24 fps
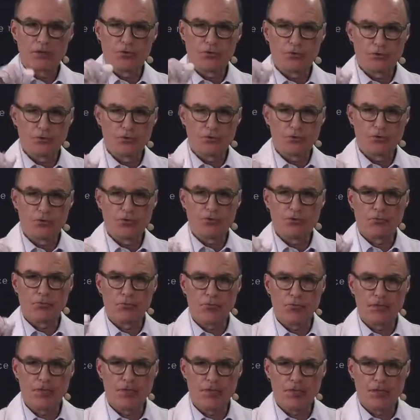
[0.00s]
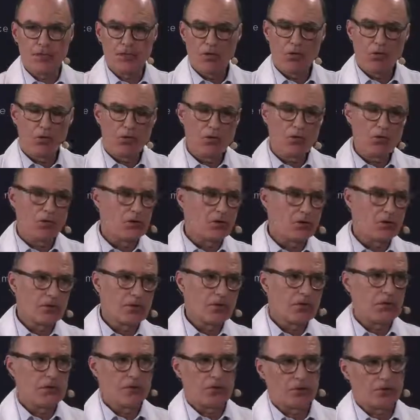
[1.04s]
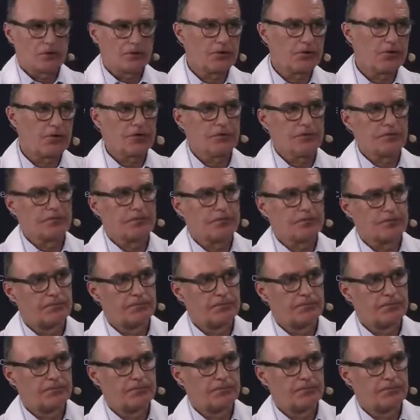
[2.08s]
2, 3, or all together.